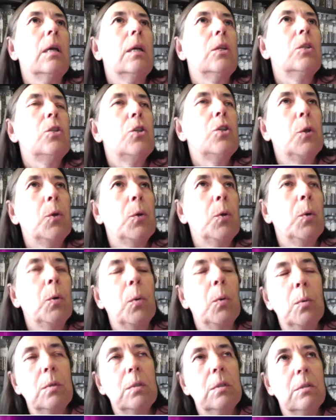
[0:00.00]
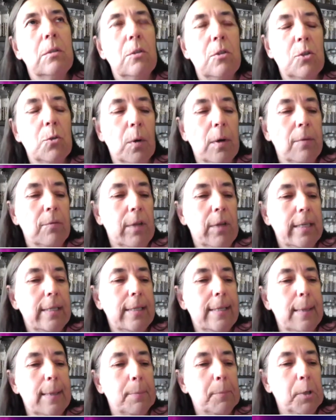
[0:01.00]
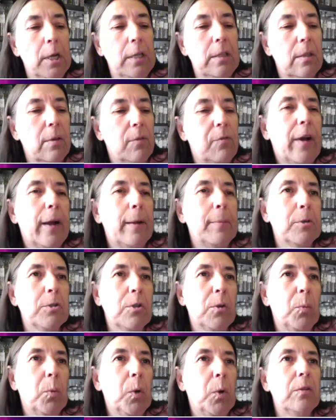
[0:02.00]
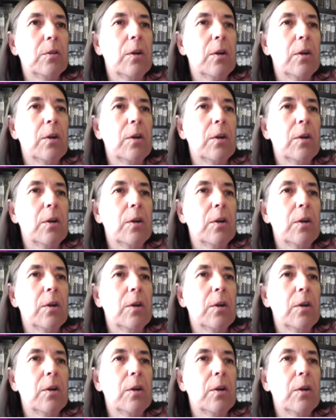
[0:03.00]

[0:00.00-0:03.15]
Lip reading: to sort of like separate the fibers of wood.